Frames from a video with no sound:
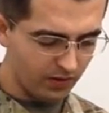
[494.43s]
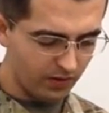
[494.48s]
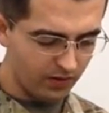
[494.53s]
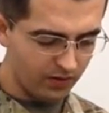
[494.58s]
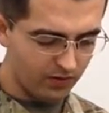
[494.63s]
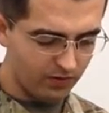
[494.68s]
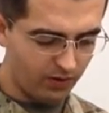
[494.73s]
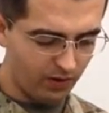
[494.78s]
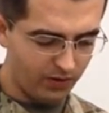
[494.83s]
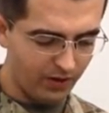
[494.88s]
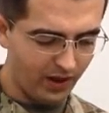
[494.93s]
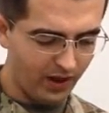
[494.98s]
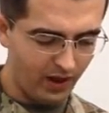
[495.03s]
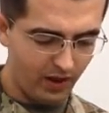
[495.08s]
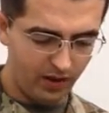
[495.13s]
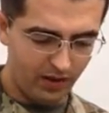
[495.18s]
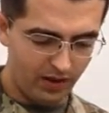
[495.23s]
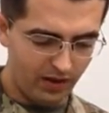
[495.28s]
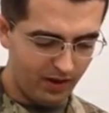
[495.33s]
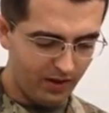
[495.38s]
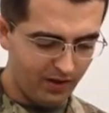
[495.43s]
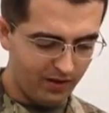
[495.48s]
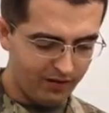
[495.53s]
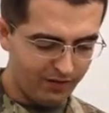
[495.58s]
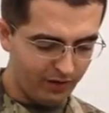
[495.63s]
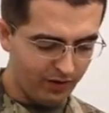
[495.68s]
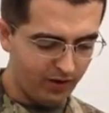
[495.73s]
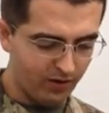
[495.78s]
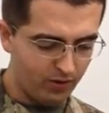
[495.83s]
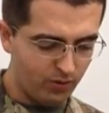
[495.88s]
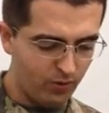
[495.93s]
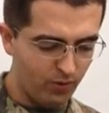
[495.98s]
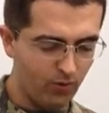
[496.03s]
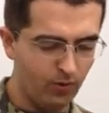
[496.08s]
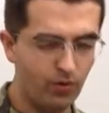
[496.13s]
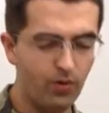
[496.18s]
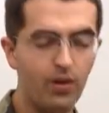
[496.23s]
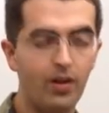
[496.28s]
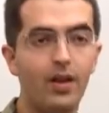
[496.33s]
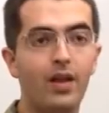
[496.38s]
So yeah, very
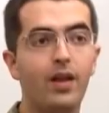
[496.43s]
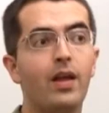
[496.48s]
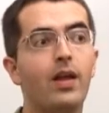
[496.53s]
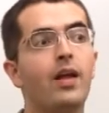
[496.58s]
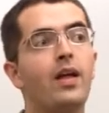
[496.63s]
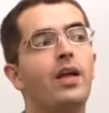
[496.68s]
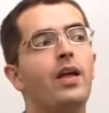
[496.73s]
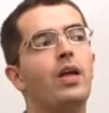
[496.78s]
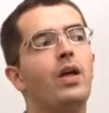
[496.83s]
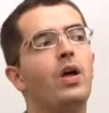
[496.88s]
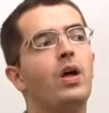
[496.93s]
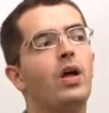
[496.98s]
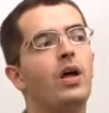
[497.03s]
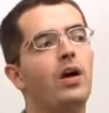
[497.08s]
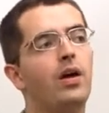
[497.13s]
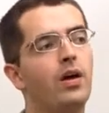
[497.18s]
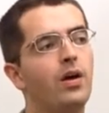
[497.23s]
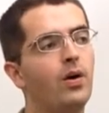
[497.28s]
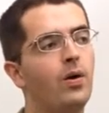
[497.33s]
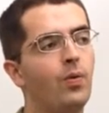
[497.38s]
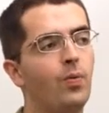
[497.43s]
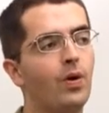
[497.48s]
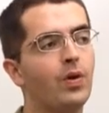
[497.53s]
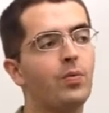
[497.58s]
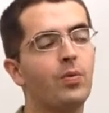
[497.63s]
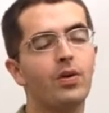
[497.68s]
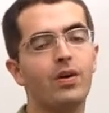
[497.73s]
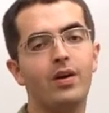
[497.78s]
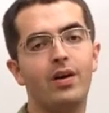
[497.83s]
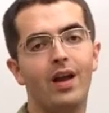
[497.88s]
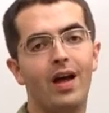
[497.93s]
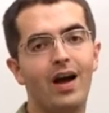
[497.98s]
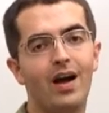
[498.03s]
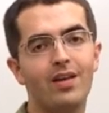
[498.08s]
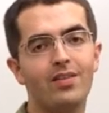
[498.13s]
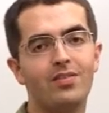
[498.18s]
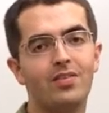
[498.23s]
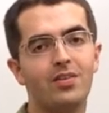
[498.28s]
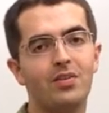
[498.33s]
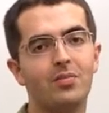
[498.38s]
cool. When we're
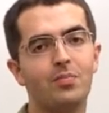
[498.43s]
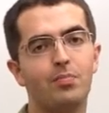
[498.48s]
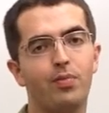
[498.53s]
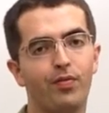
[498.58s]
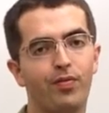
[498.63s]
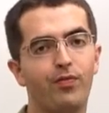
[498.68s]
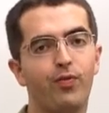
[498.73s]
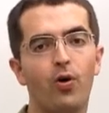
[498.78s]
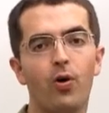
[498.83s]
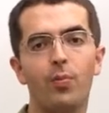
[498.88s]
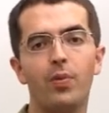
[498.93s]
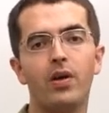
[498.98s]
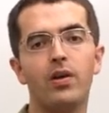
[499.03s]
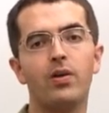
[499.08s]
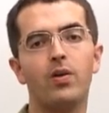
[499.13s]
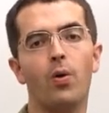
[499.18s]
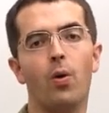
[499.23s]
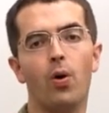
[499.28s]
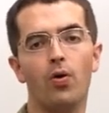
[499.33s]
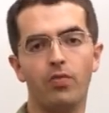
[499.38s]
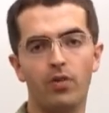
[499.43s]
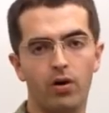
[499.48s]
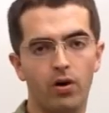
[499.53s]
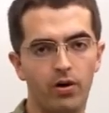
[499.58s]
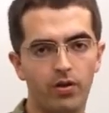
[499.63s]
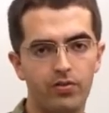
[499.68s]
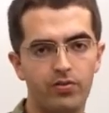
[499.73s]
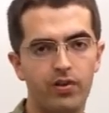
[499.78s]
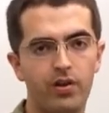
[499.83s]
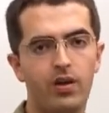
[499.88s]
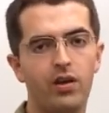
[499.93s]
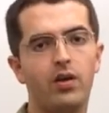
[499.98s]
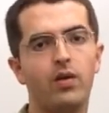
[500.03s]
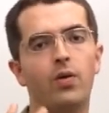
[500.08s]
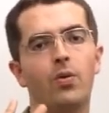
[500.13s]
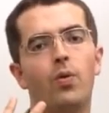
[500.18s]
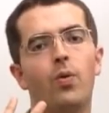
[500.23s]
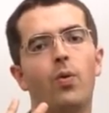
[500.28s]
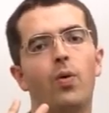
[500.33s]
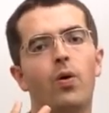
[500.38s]
not performing or rehearsing
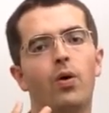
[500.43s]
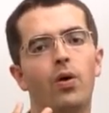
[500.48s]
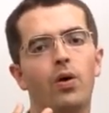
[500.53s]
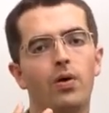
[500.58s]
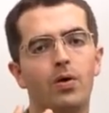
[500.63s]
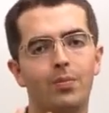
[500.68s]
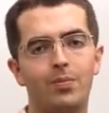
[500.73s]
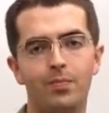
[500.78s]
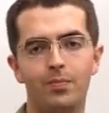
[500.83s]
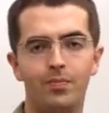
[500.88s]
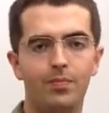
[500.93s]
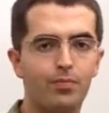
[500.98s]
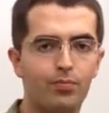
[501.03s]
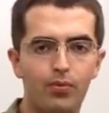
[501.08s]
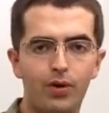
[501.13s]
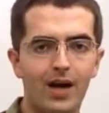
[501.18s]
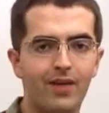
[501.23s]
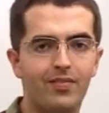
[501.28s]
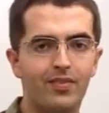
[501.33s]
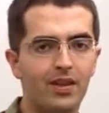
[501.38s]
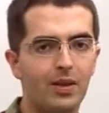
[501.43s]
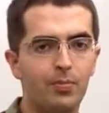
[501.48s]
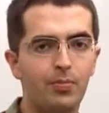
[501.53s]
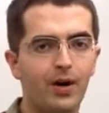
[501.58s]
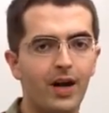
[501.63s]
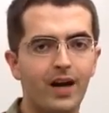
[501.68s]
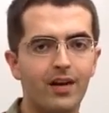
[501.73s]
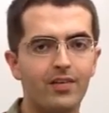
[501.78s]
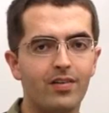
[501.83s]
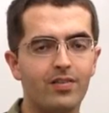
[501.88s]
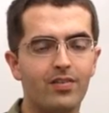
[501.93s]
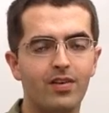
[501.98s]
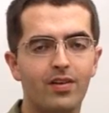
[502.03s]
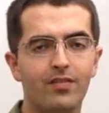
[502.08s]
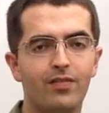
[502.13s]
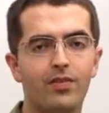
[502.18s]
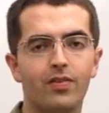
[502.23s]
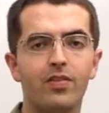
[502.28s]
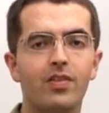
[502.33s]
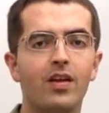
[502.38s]
or privately practicing
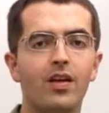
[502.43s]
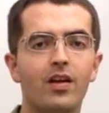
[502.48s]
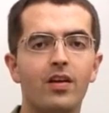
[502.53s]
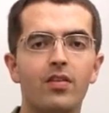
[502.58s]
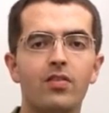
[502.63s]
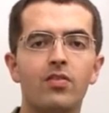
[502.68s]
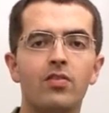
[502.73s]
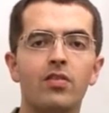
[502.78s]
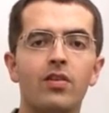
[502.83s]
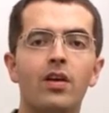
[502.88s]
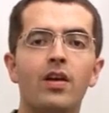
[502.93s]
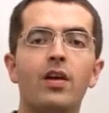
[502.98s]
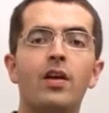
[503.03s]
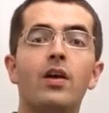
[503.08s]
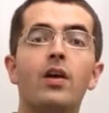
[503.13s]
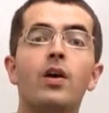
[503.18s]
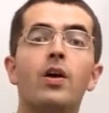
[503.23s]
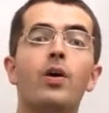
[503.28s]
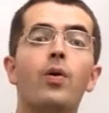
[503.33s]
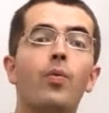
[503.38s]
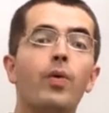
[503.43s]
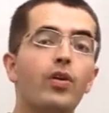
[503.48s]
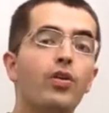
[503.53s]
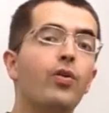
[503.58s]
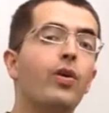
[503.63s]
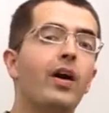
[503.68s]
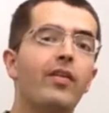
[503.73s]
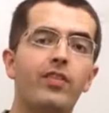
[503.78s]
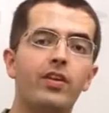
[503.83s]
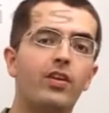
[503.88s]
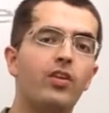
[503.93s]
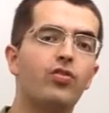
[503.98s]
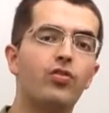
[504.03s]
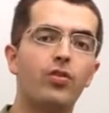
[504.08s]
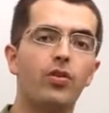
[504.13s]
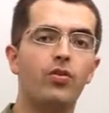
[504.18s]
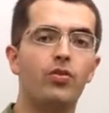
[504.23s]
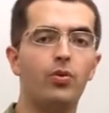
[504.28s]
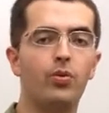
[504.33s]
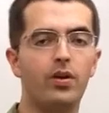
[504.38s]
for things, we do have
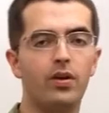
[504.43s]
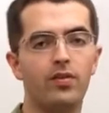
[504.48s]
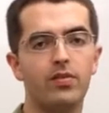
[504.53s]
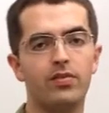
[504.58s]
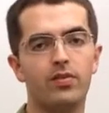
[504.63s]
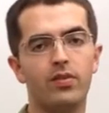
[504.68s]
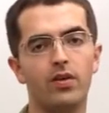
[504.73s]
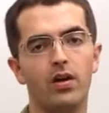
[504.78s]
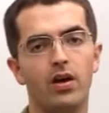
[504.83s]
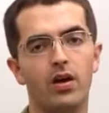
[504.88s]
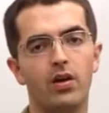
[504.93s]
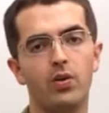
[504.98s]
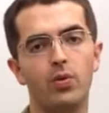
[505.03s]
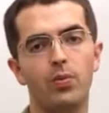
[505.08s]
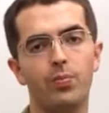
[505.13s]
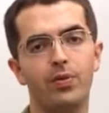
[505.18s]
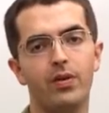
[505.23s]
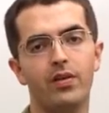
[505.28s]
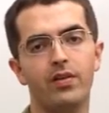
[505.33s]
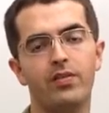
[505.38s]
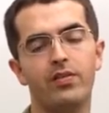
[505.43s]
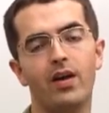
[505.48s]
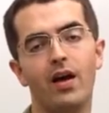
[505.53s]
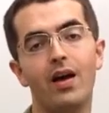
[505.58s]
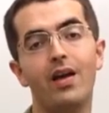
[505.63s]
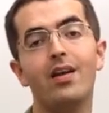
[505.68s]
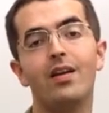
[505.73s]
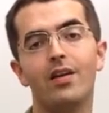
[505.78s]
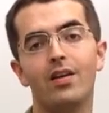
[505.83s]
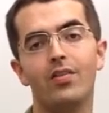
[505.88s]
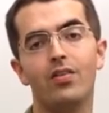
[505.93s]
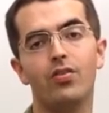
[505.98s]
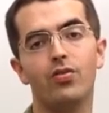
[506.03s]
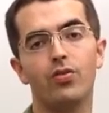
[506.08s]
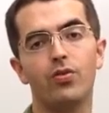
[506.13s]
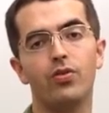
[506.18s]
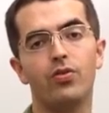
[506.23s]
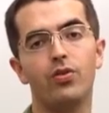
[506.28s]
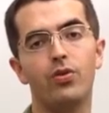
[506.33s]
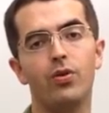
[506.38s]
additional duties. You will be assigned an
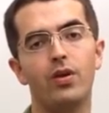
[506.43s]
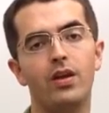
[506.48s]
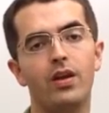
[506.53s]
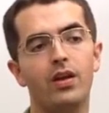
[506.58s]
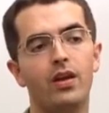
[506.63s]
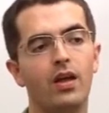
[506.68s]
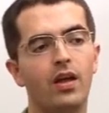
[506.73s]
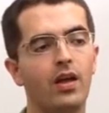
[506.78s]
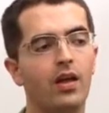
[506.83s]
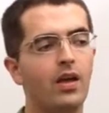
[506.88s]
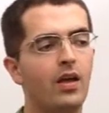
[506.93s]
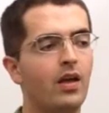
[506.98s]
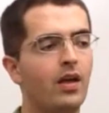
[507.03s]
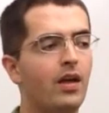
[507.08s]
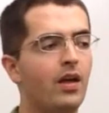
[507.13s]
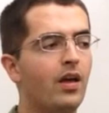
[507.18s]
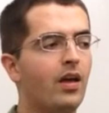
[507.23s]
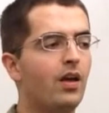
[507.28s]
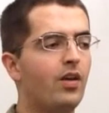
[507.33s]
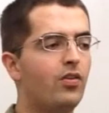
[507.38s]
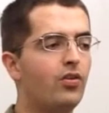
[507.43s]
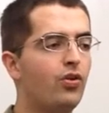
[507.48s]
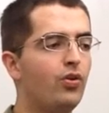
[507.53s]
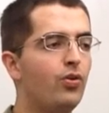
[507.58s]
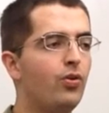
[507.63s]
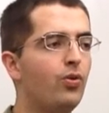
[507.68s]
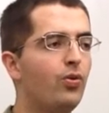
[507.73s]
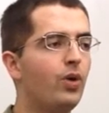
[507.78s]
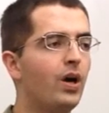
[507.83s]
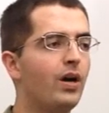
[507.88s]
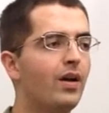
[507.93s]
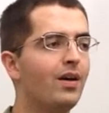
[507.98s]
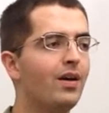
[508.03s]
additional duty to...